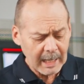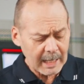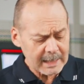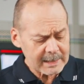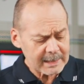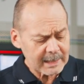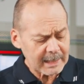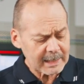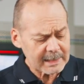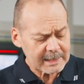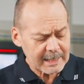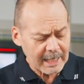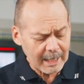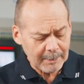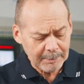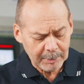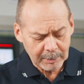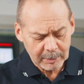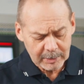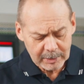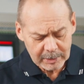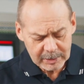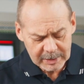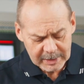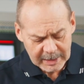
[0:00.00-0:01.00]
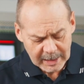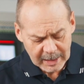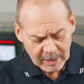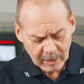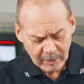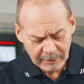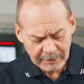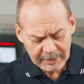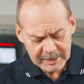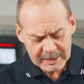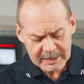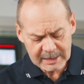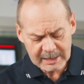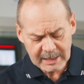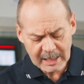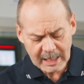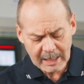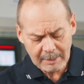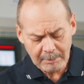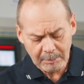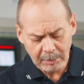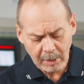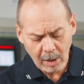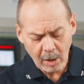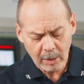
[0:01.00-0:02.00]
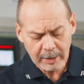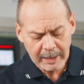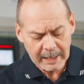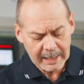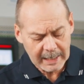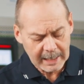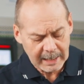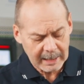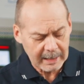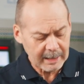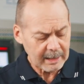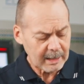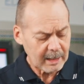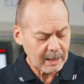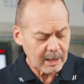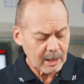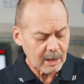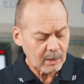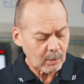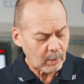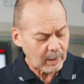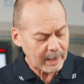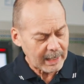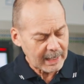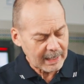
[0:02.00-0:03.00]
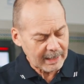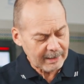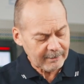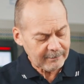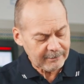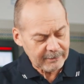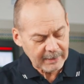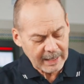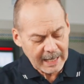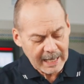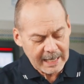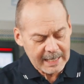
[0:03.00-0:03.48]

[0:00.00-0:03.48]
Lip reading: As an example, you'll see on this block here, we have